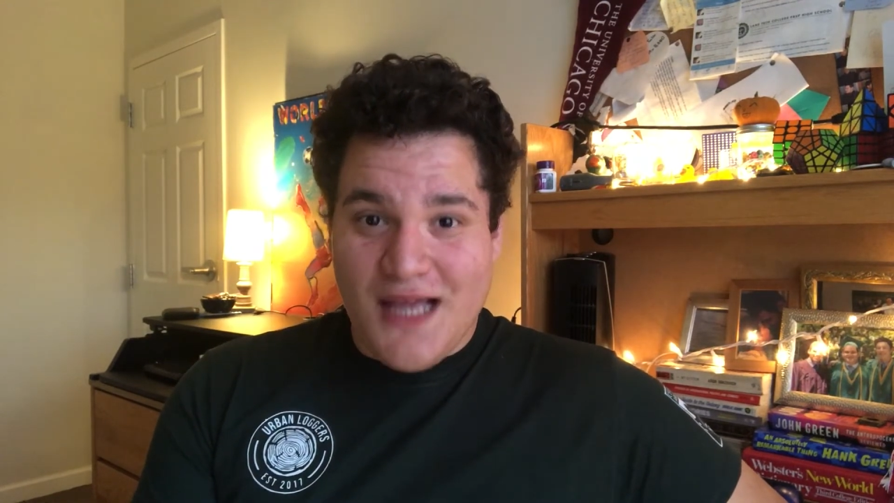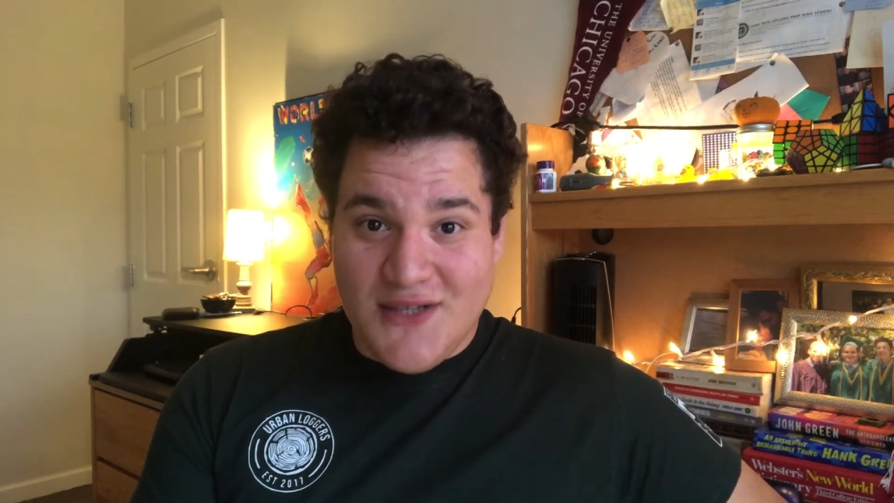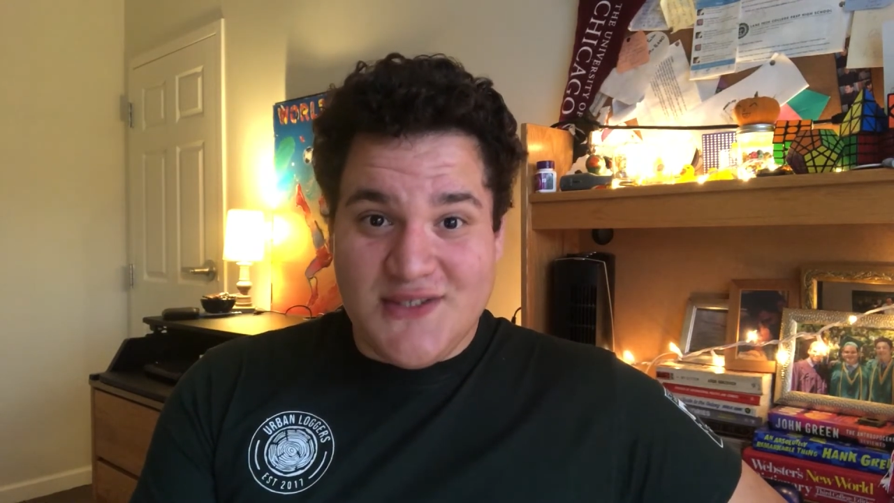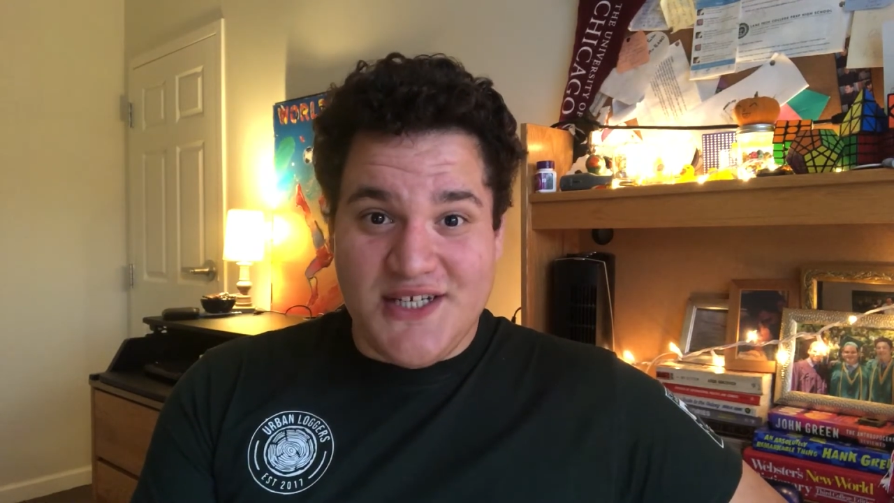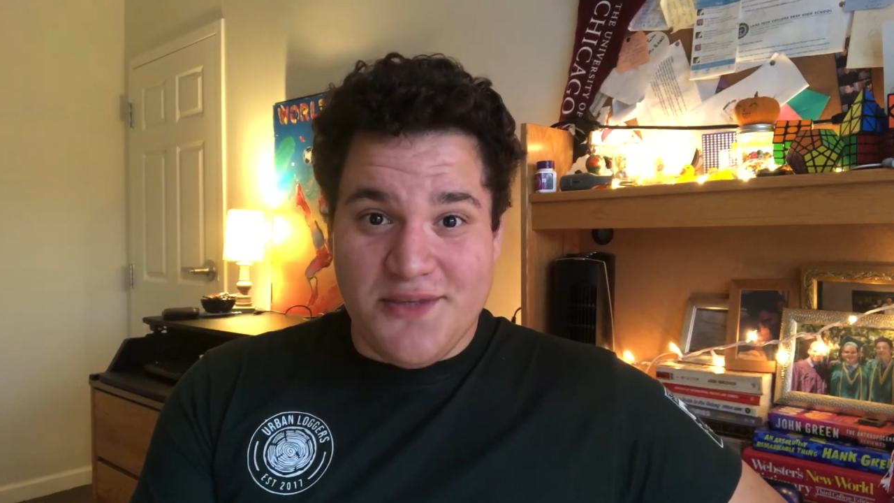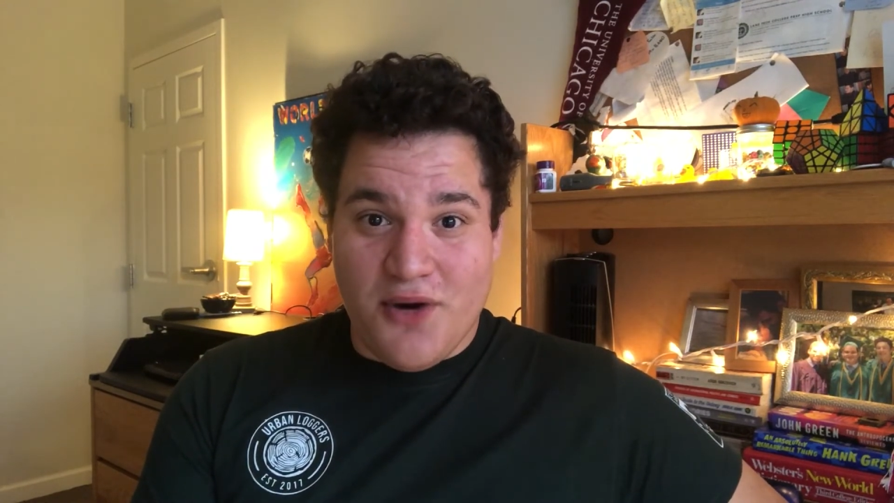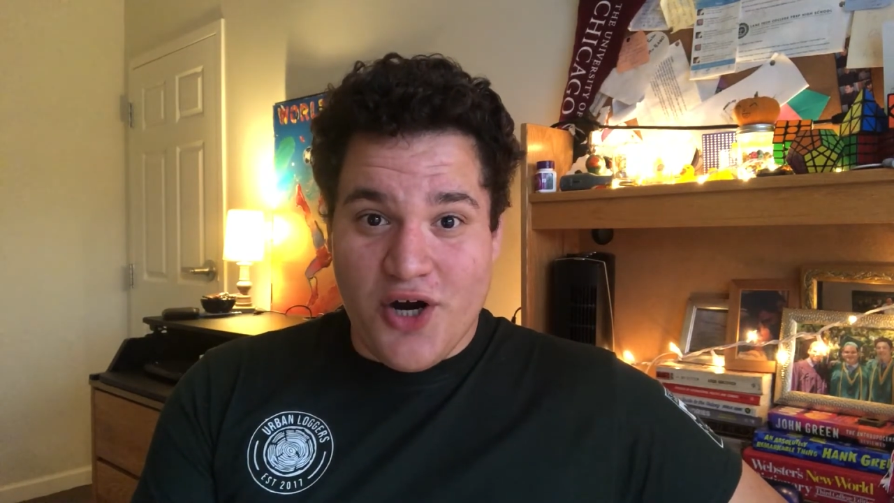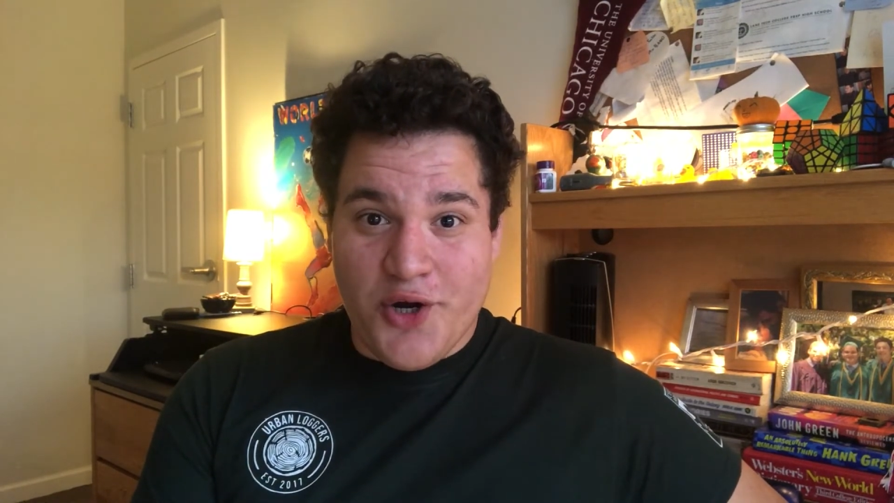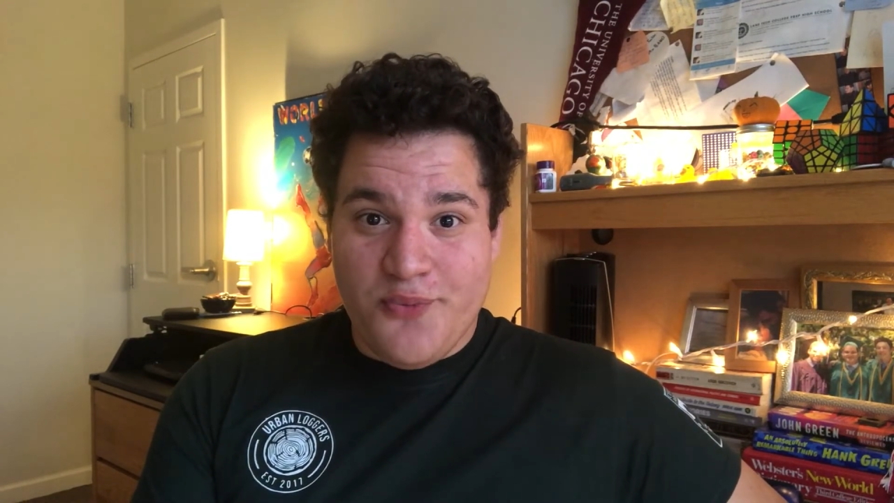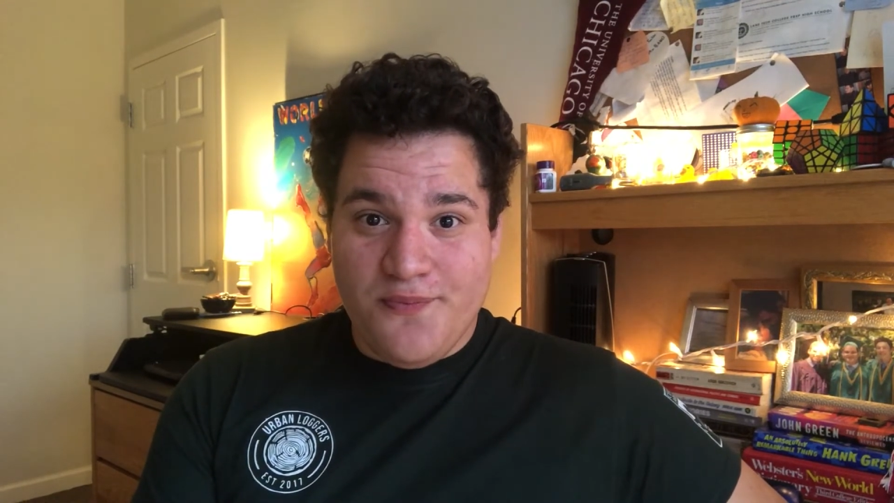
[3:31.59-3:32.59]
I'll see you
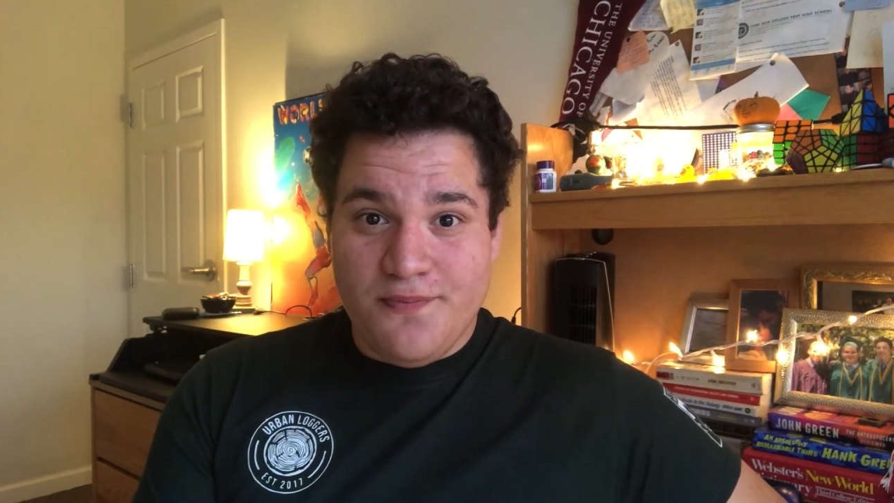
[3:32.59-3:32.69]
tomorrow.